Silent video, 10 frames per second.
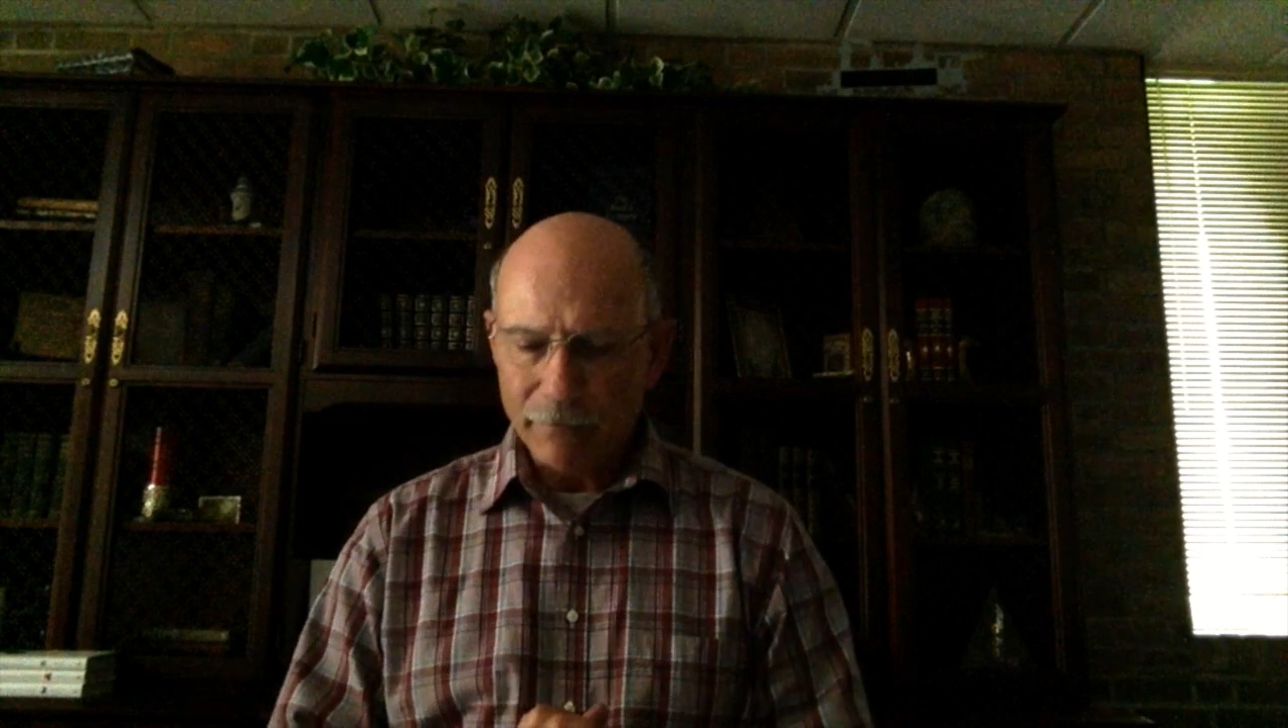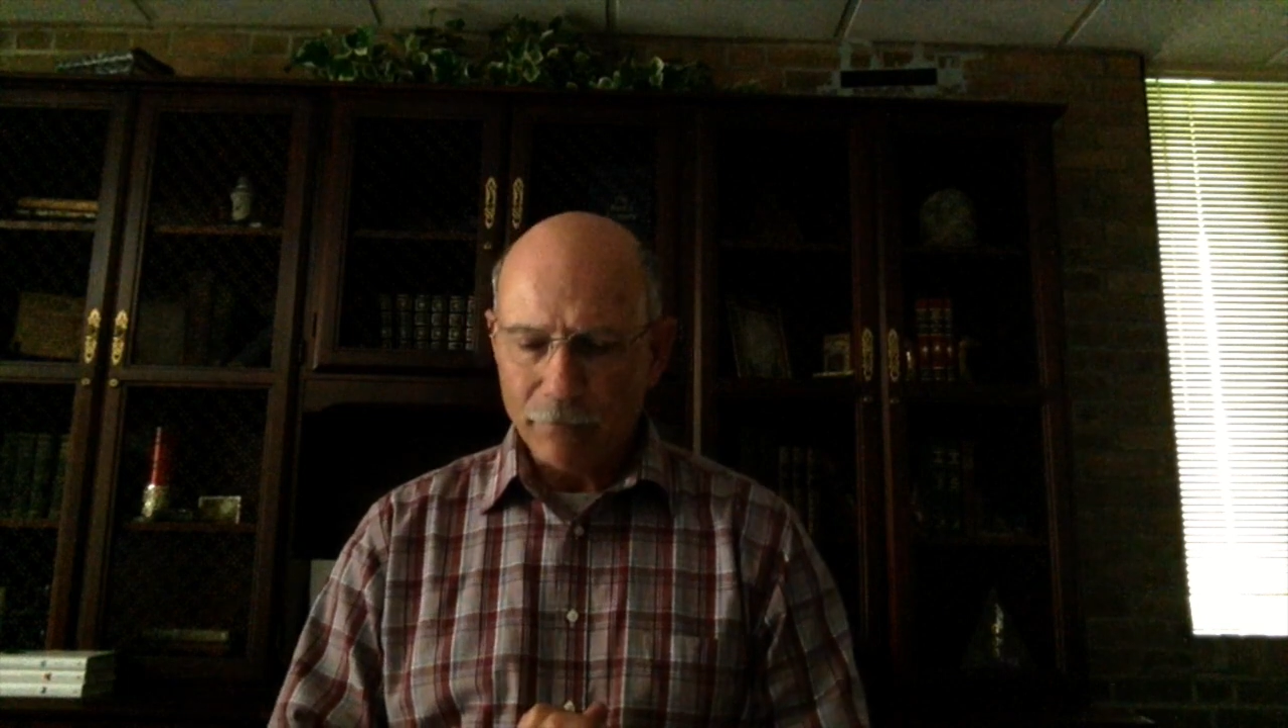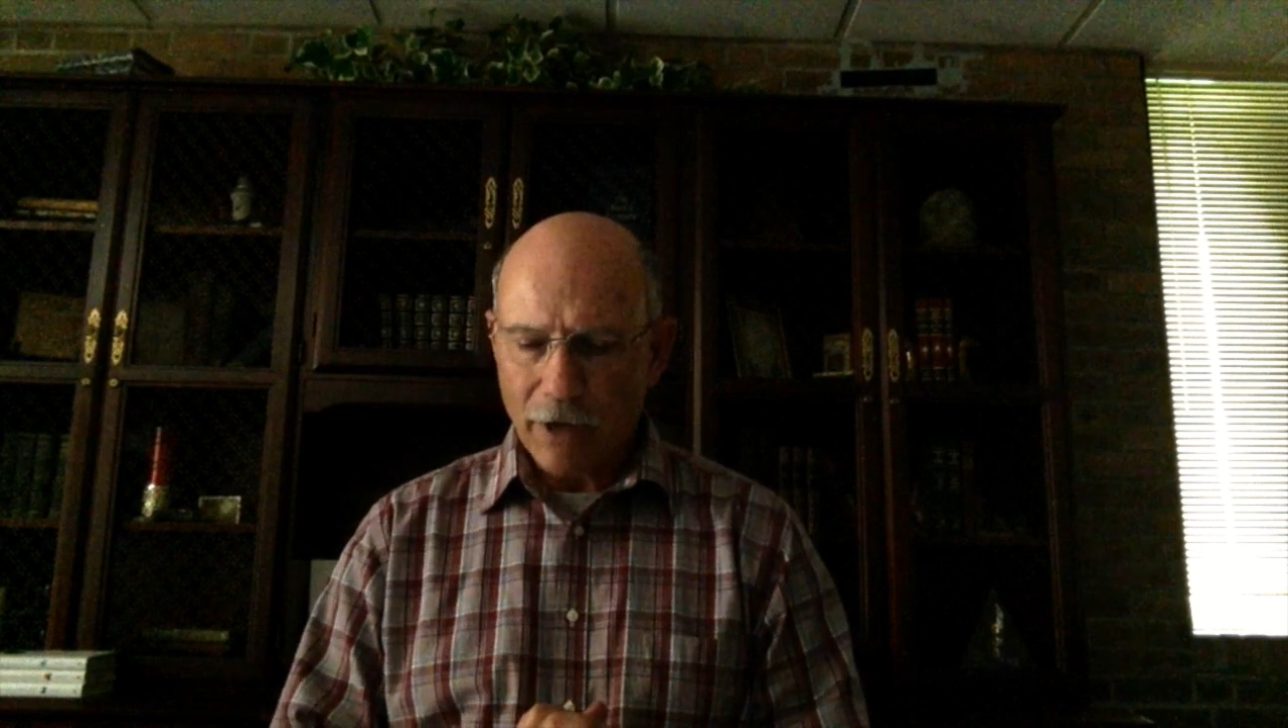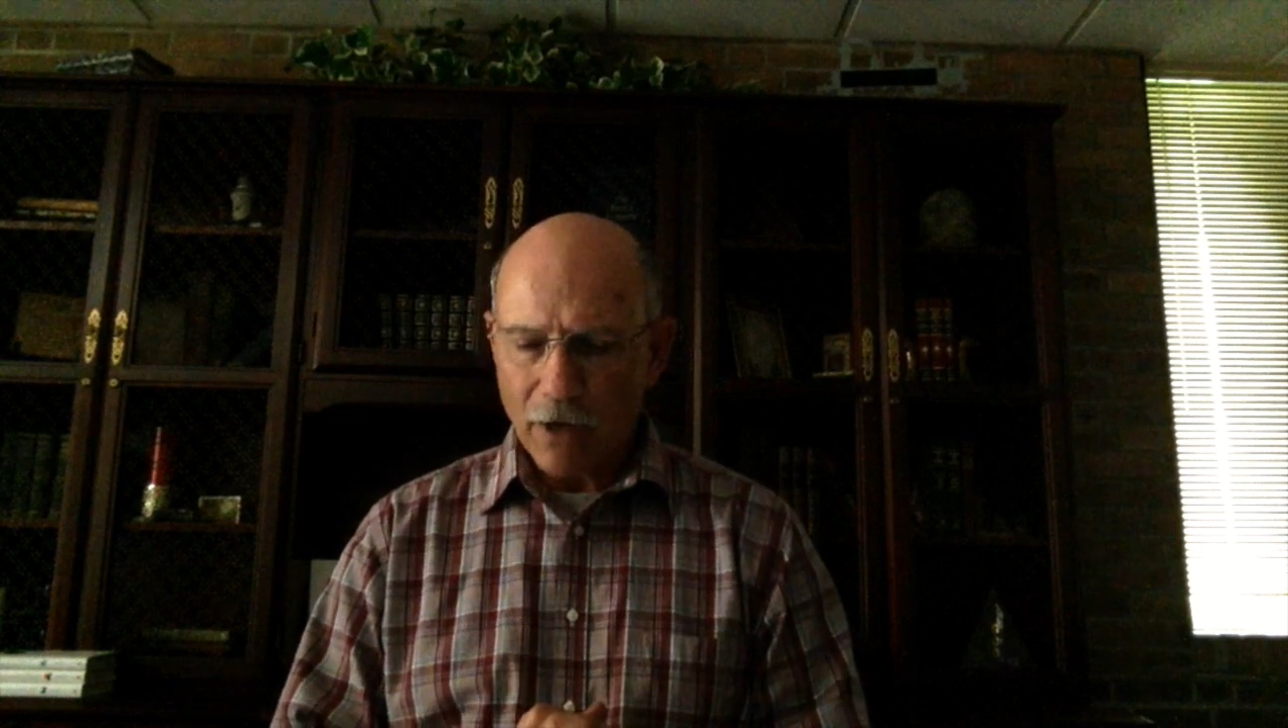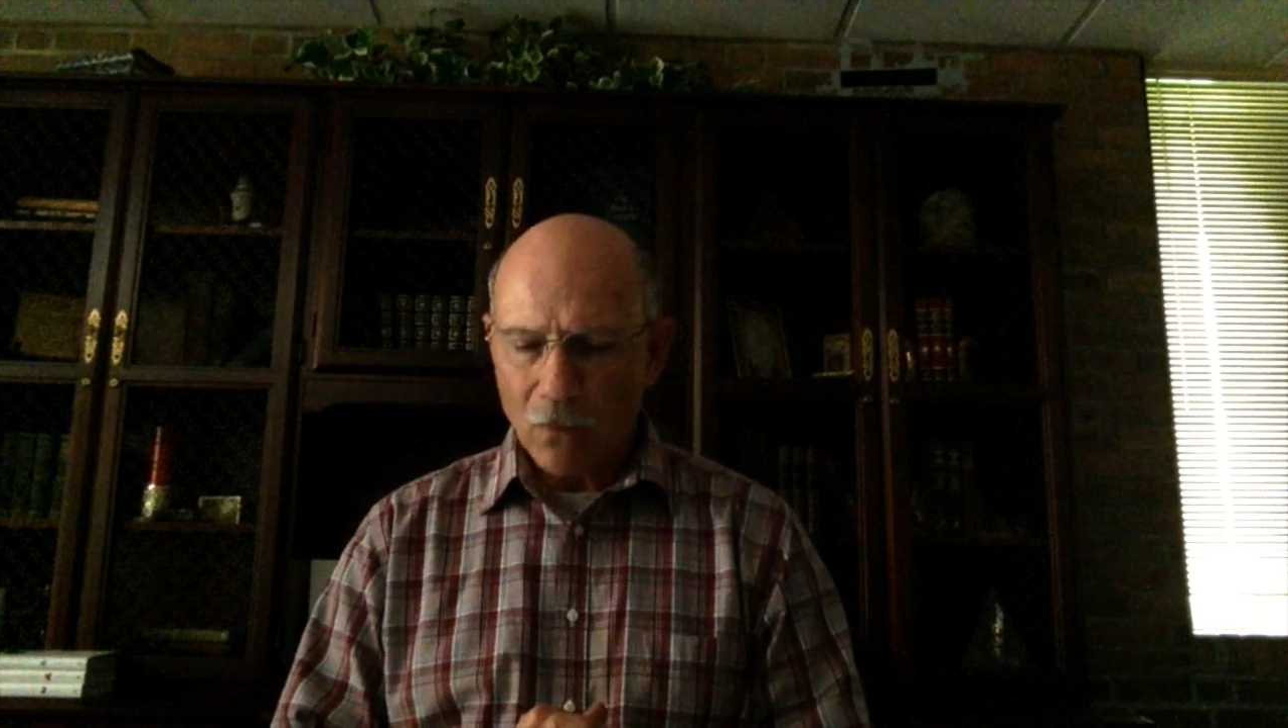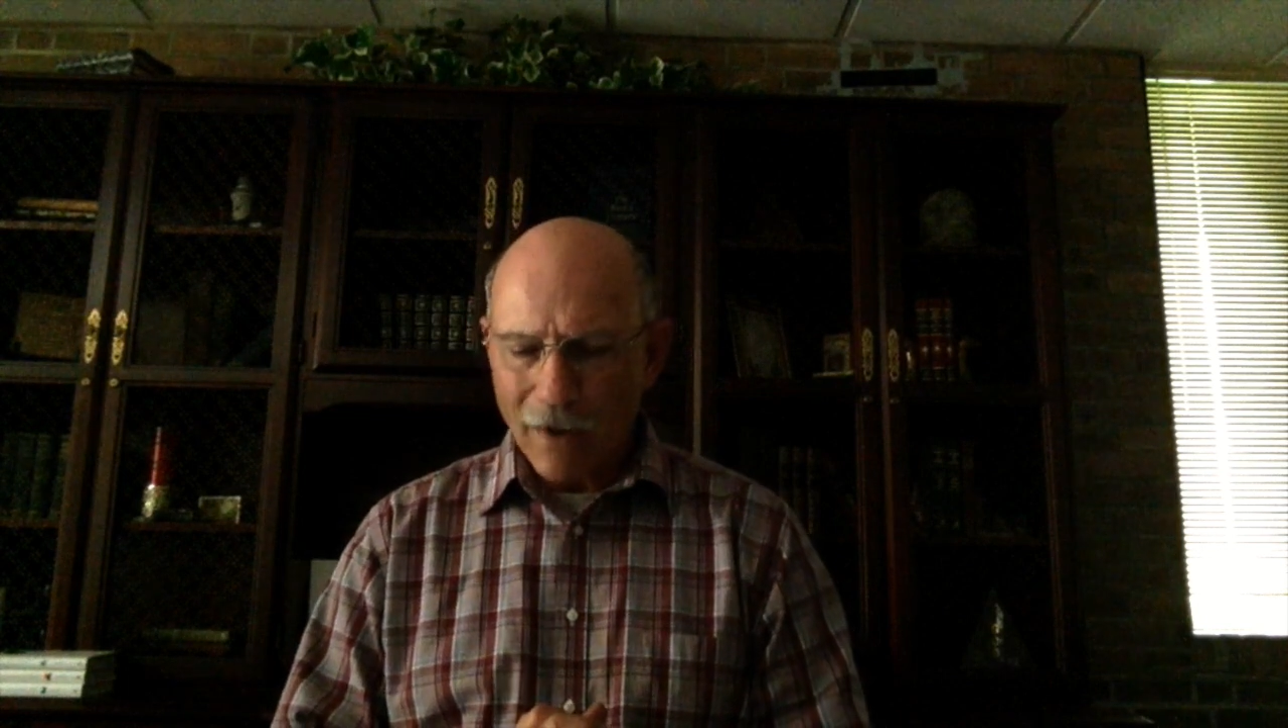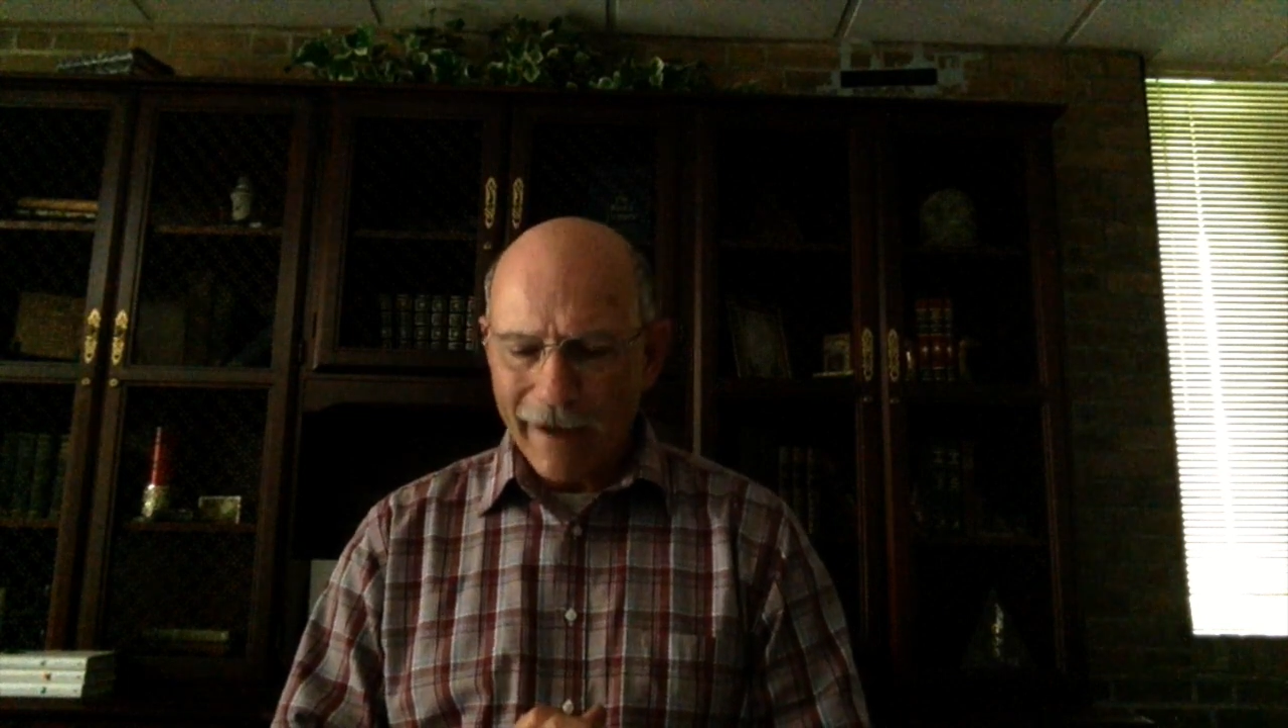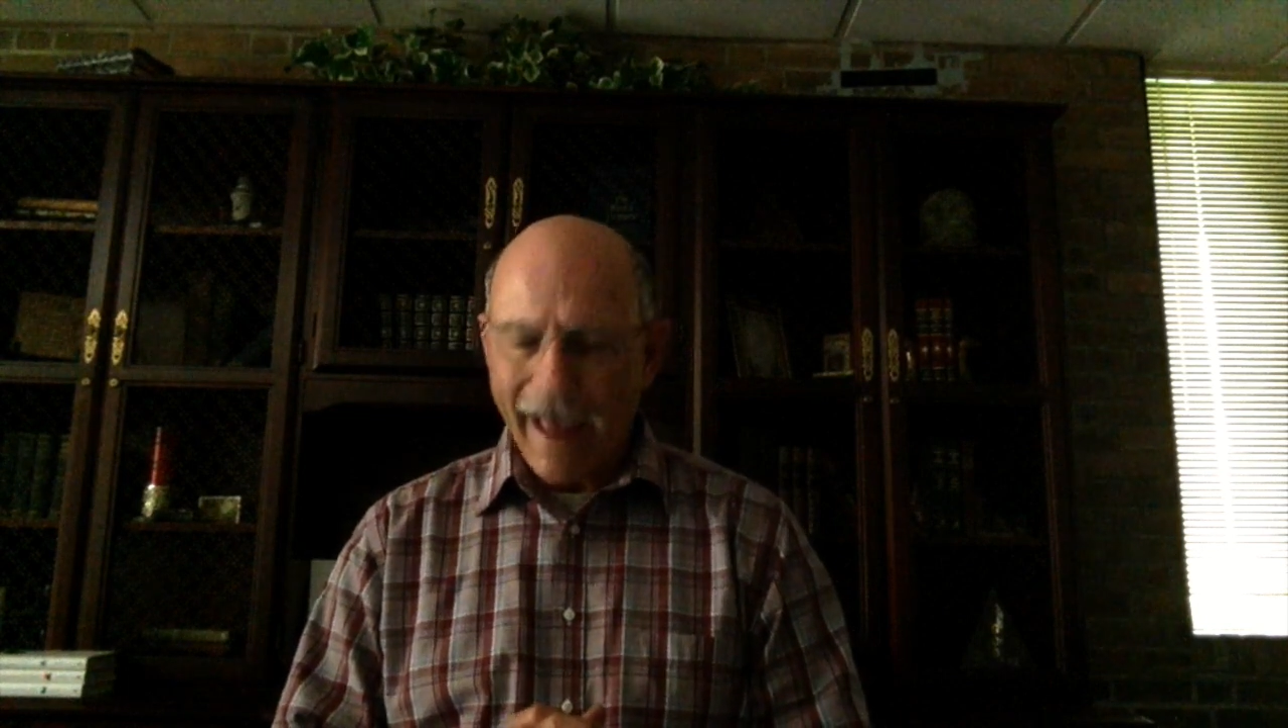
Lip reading: of prayer, one